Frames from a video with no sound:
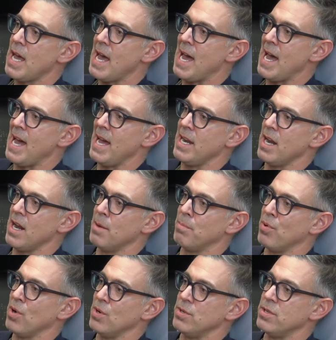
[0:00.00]
and
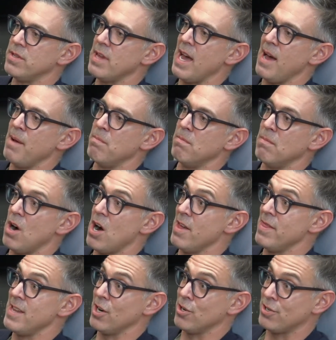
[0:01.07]
approach them
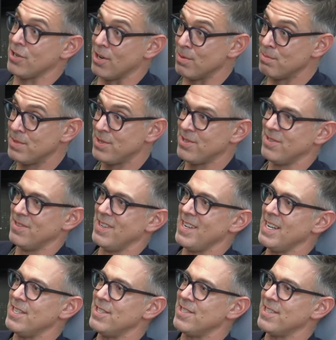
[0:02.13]
on their terms
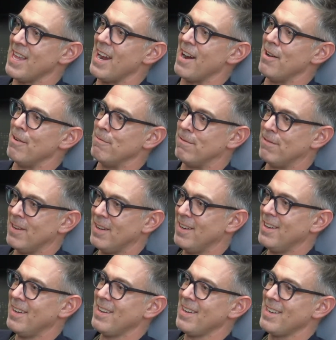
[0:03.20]
instead of,
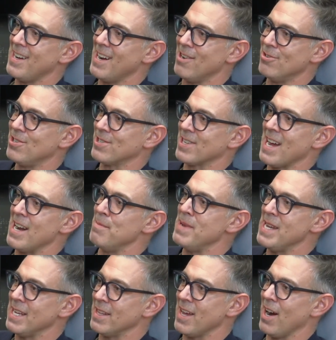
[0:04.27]
just kind of
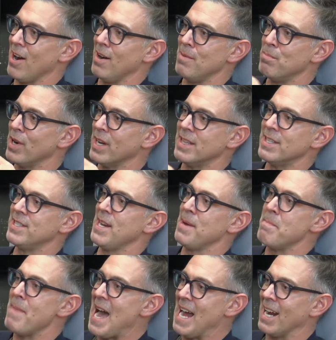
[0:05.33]
being there and bringing the same
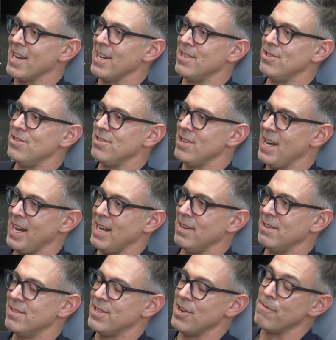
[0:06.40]
baggage.
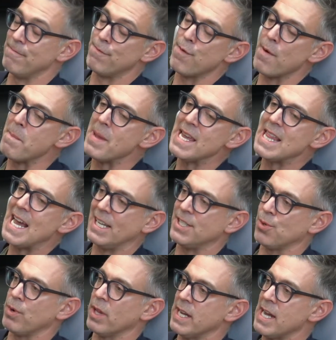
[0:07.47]
And so for me, that's
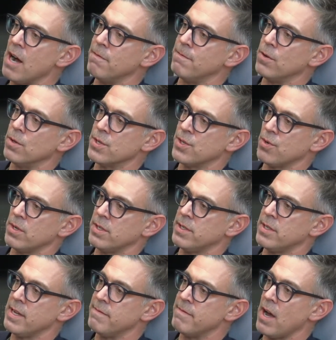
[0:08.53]
a really helpful sort of
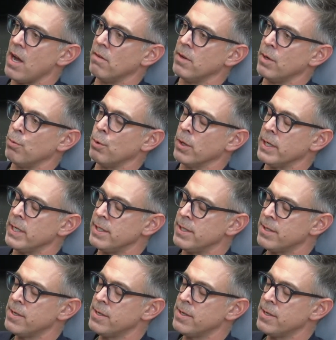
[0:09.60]
steam valve and release.